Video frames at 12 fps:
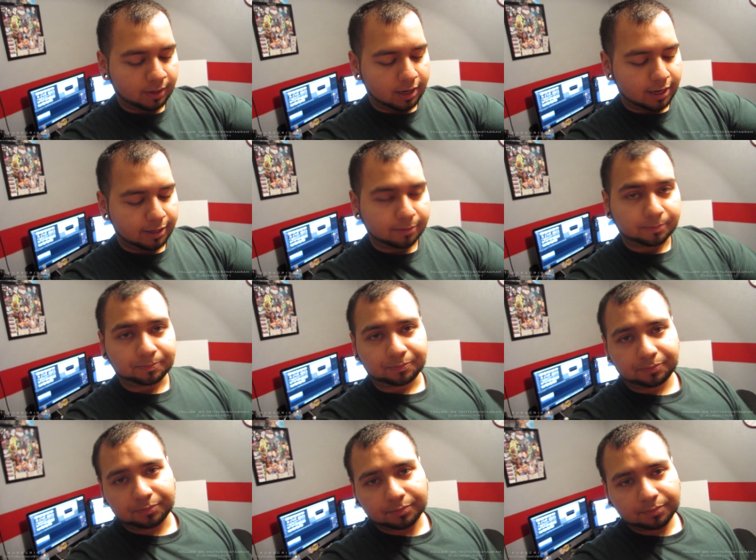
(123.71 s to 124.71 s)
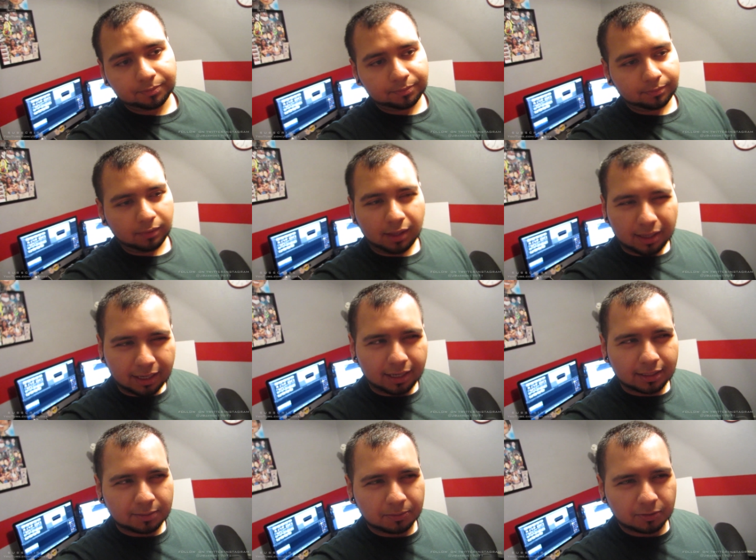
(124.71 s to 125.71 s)
um,
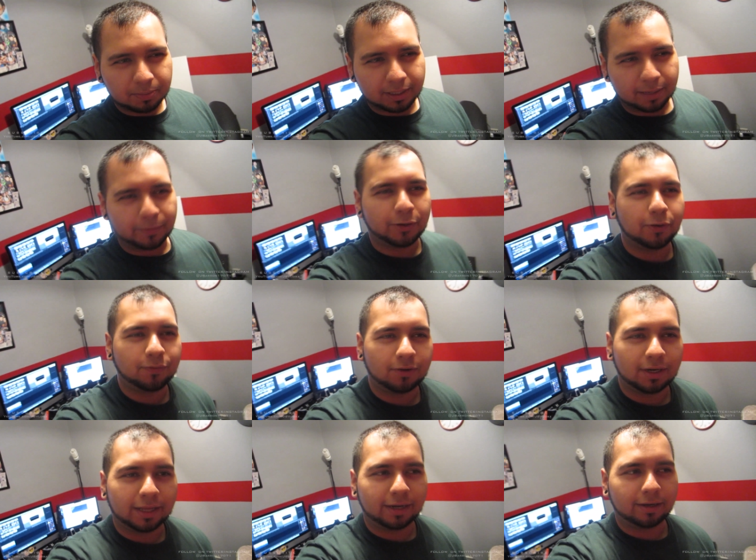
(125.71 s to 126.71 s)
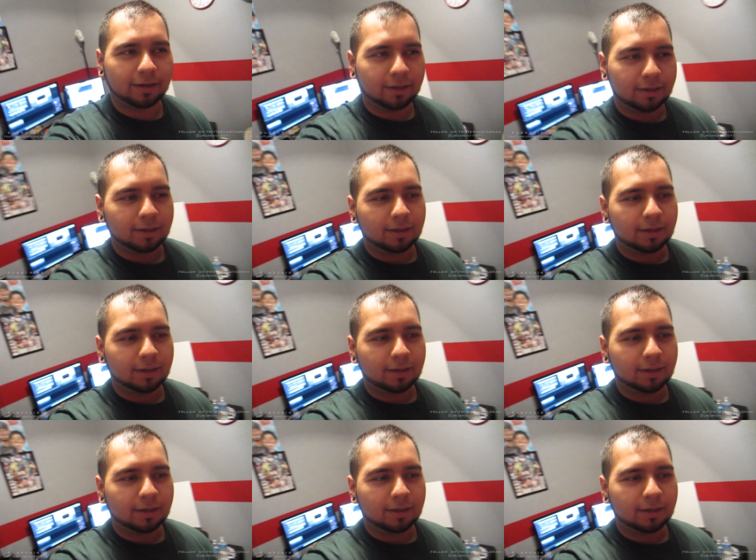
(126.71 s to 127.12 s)
Nina's supposed to be coming over later,